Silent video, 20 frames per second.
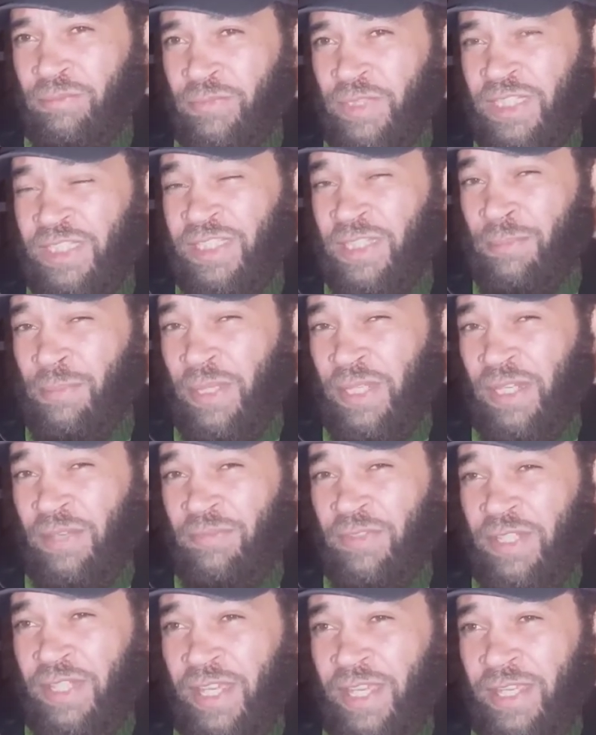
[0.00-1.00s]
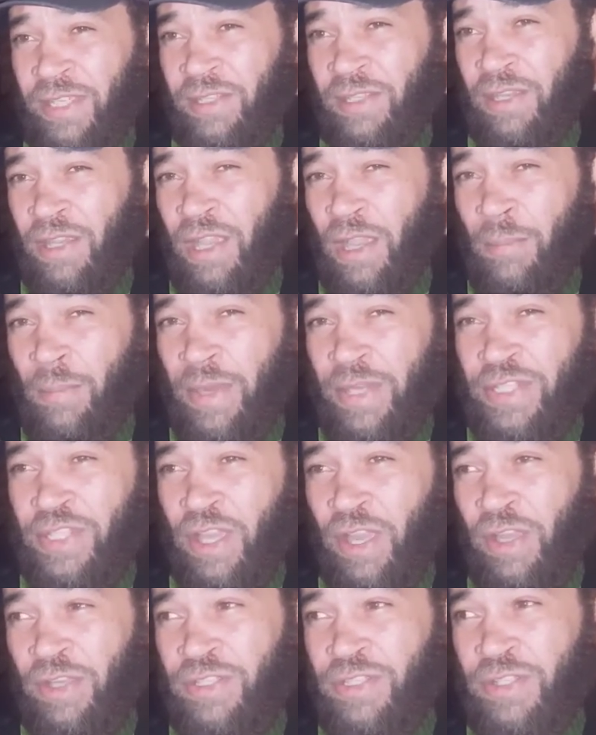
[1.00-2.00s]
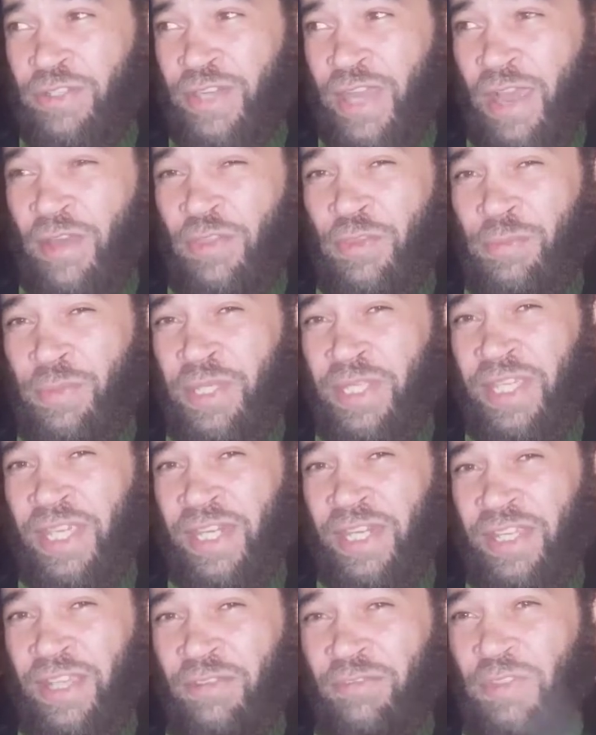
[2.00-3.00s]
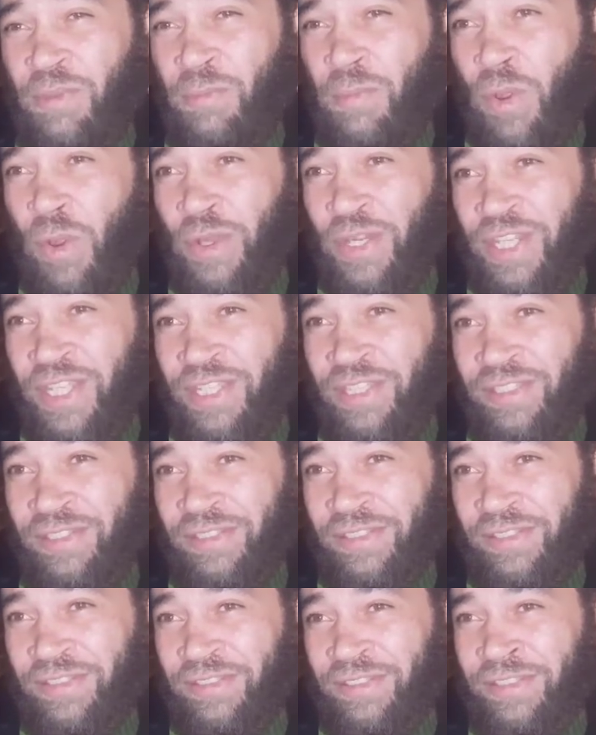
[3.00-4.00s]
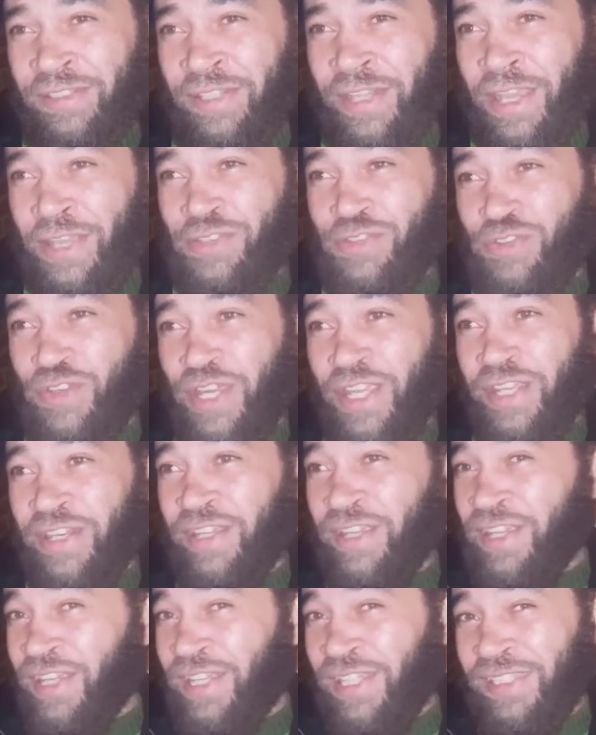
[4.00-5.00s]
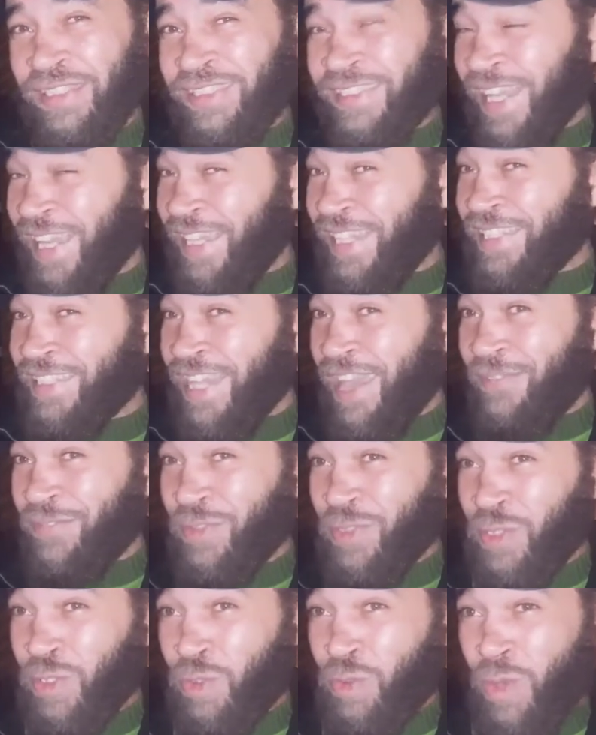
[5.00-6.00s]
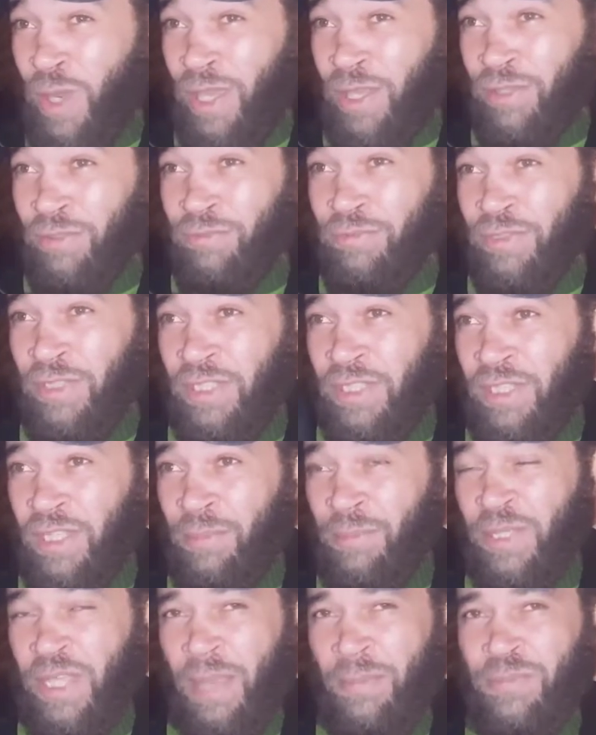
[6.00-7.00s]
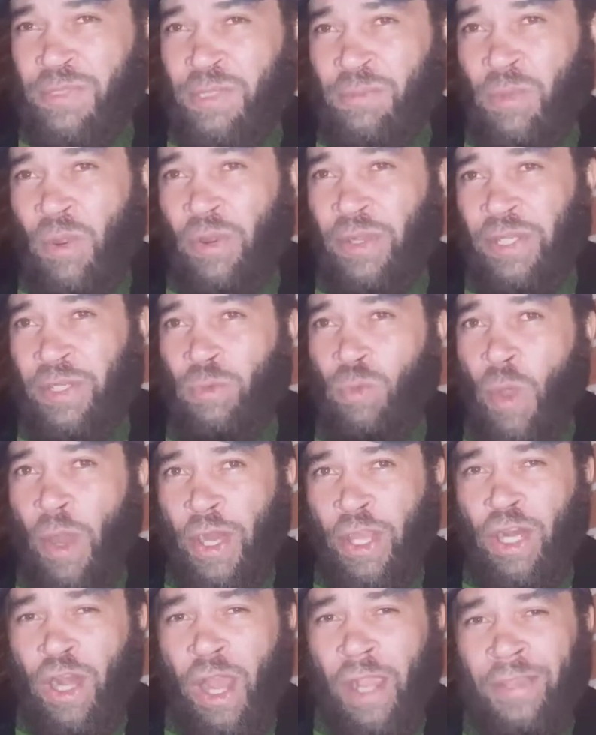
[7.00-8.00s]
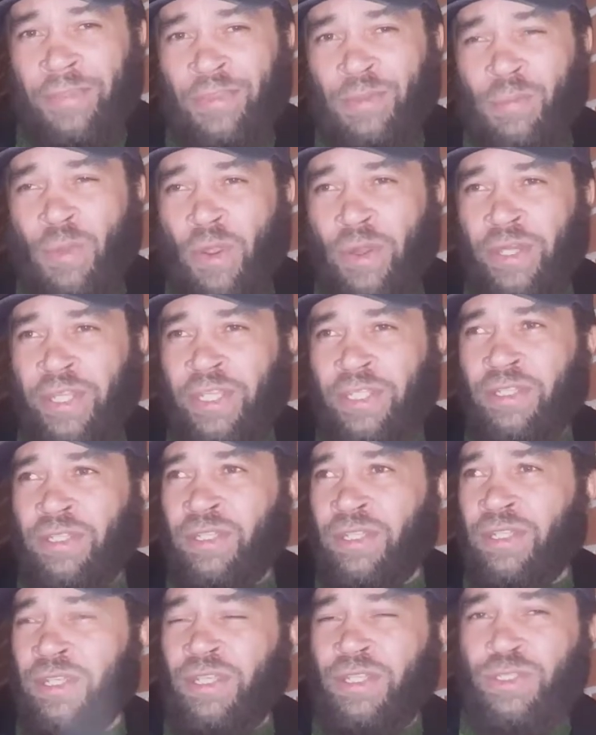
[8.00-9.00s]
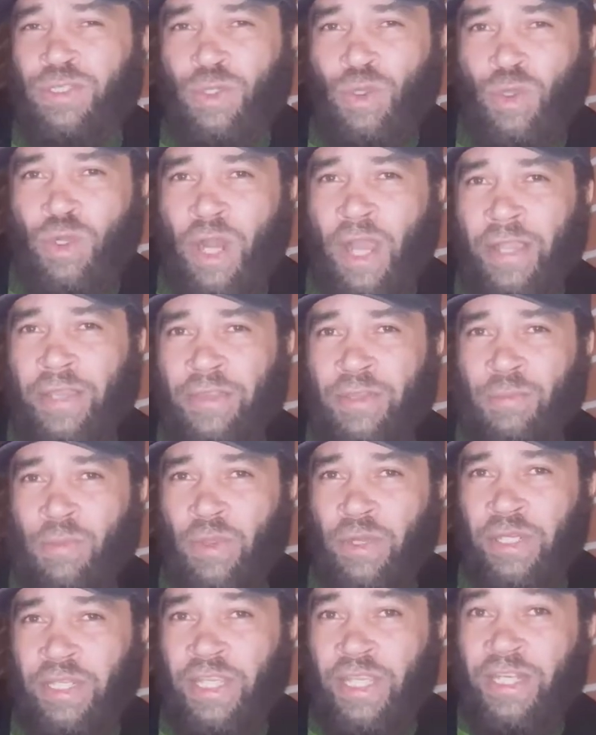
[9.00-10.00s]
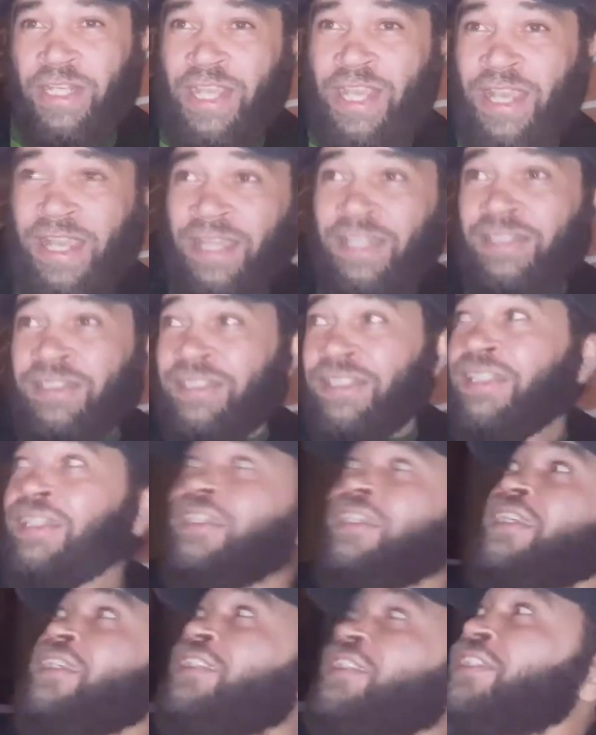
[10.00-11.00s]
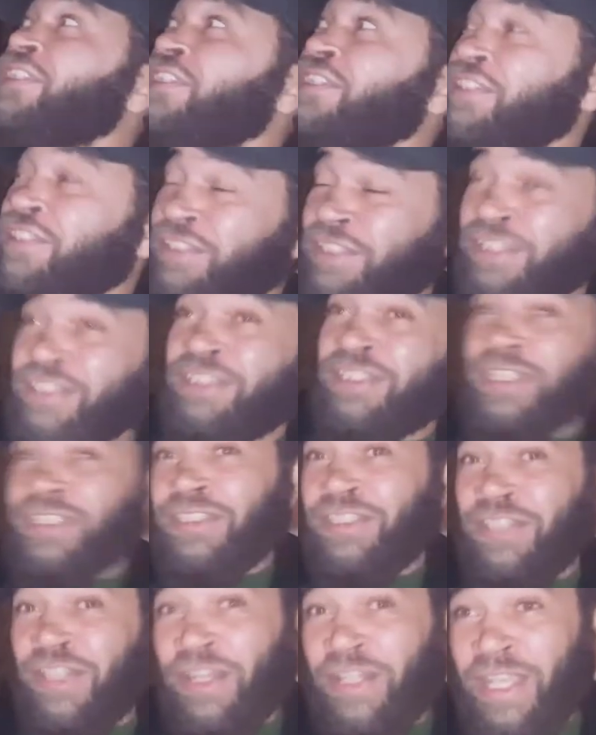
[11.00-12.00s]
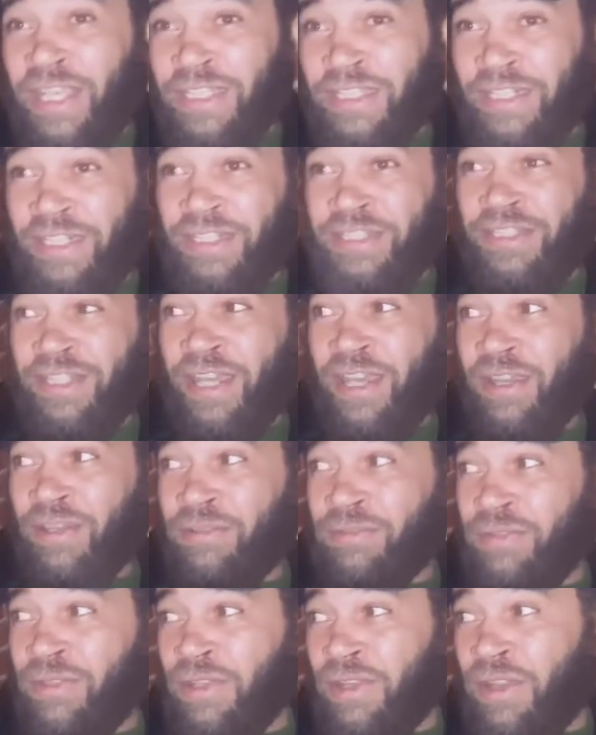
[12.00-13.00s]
It's the middle of the night, but it's also now the beginning of the morning. That's right. Seconds after 12 becomes the morning. 1 o'clock in the morning, 2 o'clock in the morning, and yeah, it's just as dark as it is now,